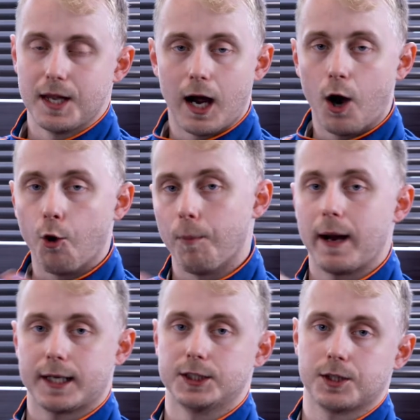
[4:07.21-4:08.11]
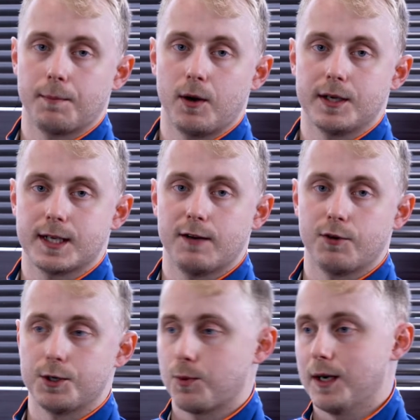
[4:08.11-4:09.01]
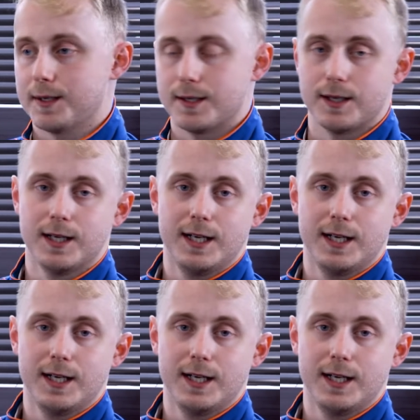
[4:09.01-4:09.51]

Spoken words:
that whole package combined together, as well as the